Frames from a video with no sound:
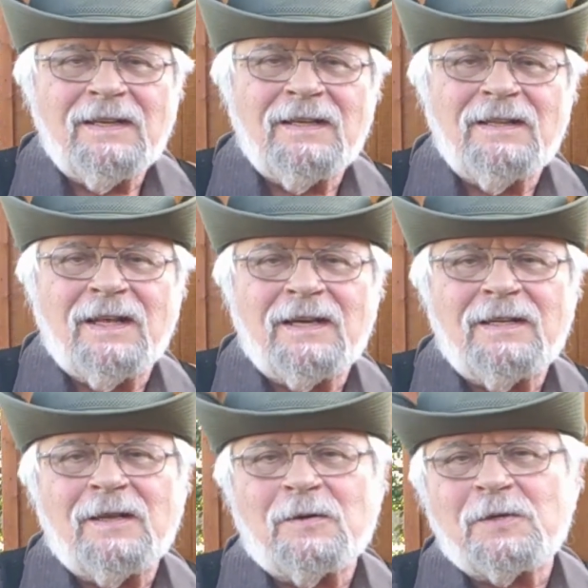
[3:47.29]
and then
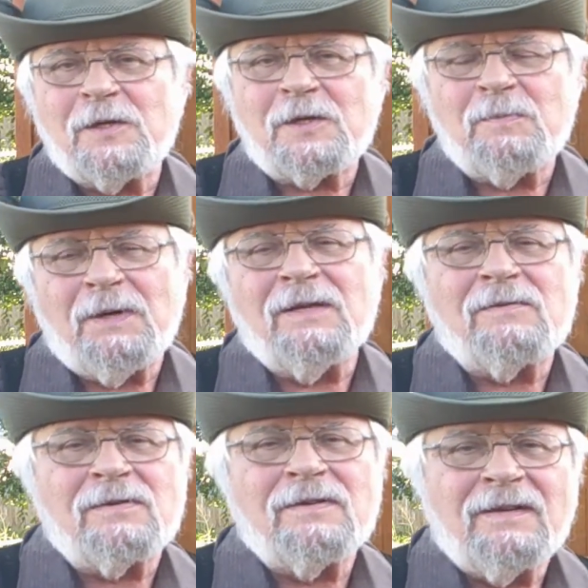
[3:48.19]
another 6
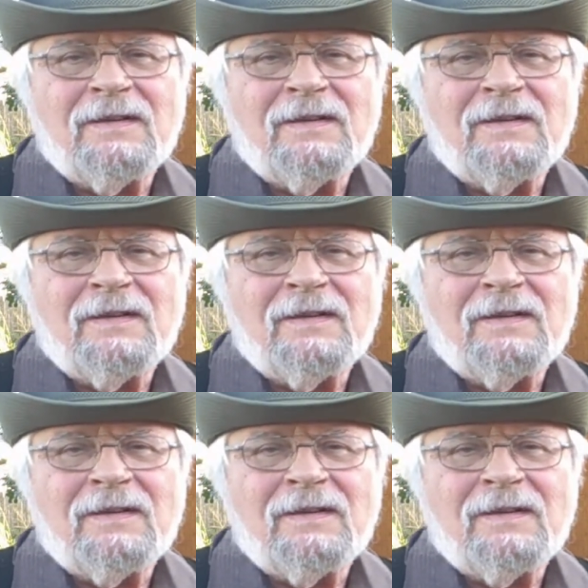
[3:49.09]
months